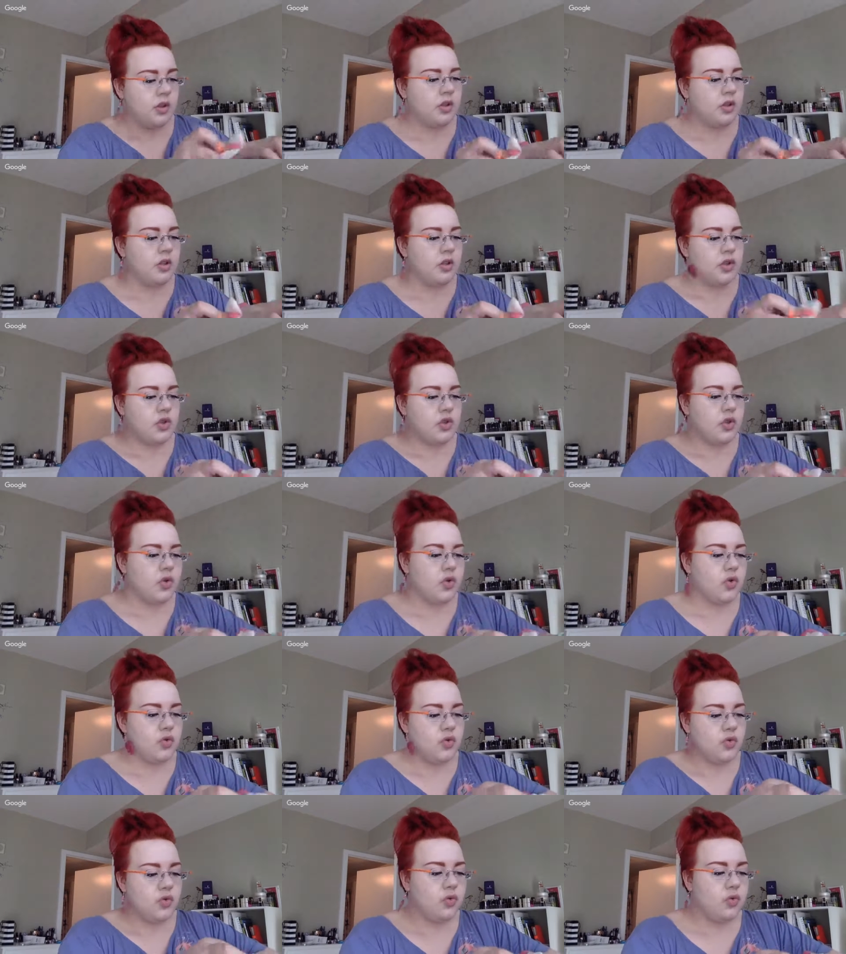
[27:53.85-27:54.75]

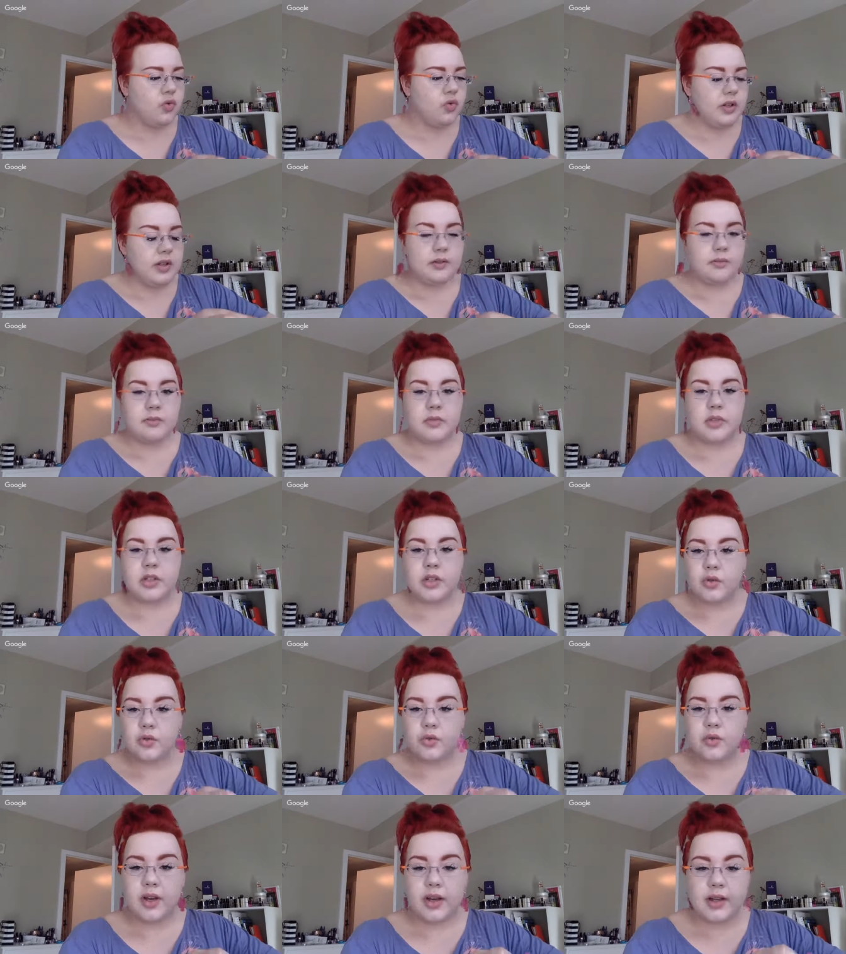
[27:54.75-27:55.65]
So let me
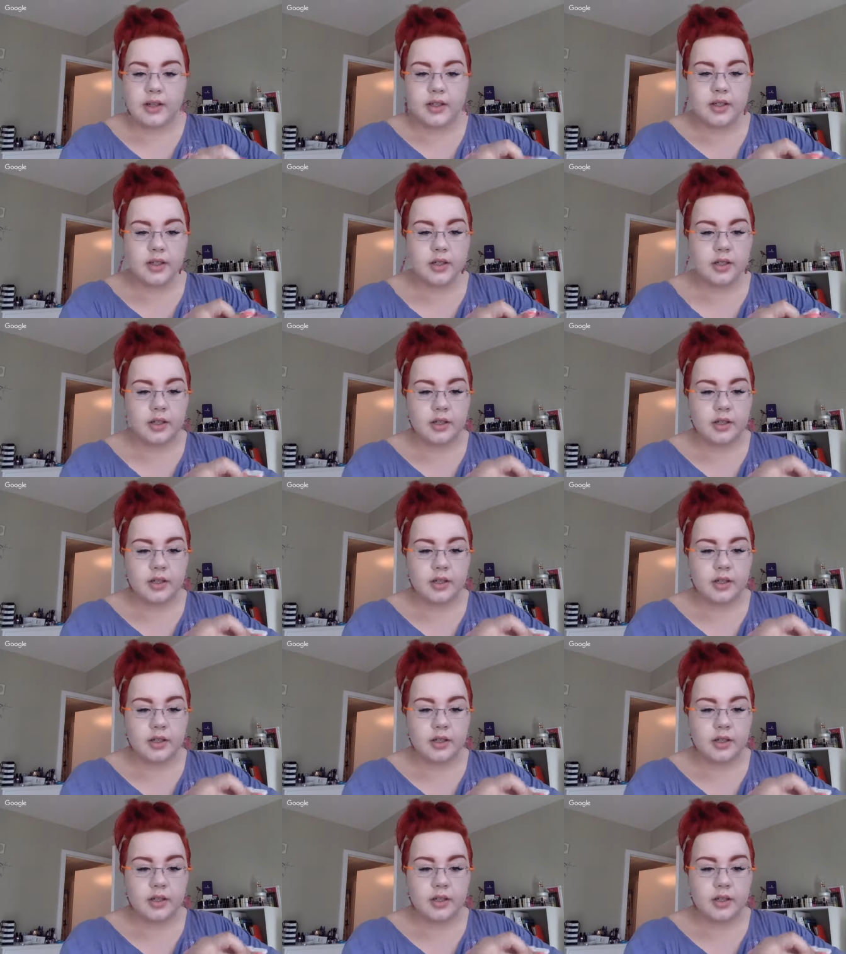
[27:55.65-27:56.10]
do that.